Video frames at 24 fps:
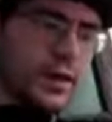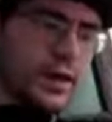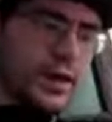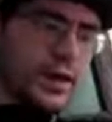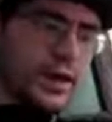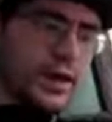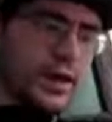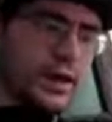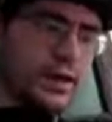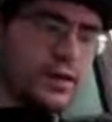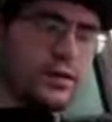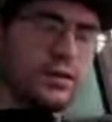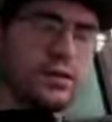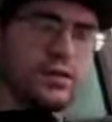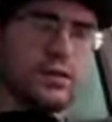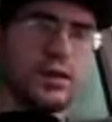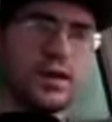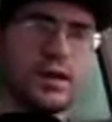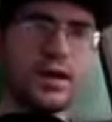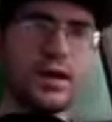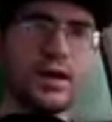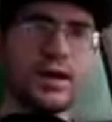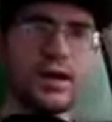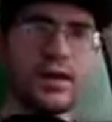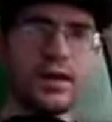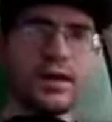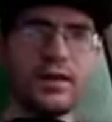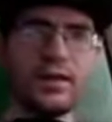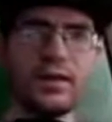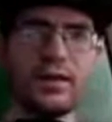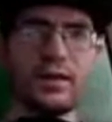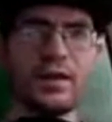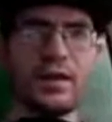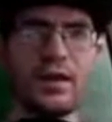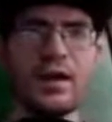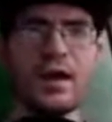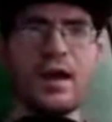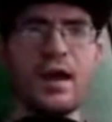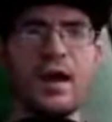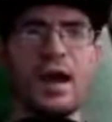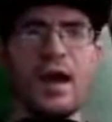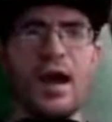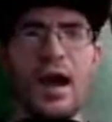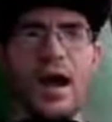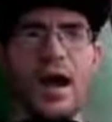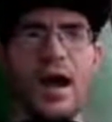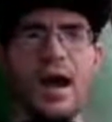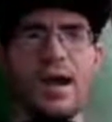and I
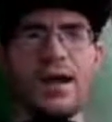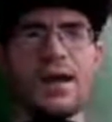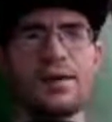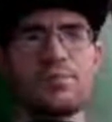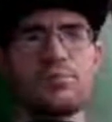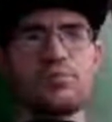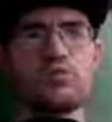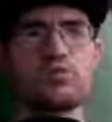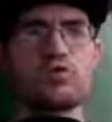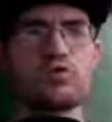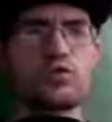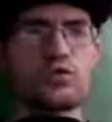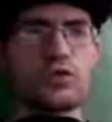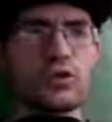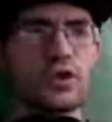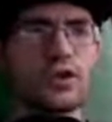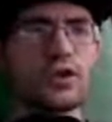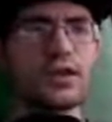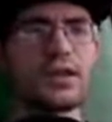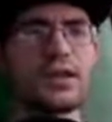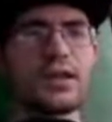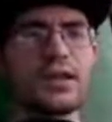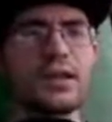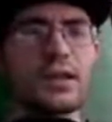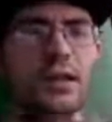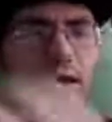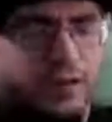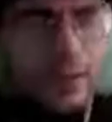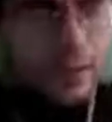am really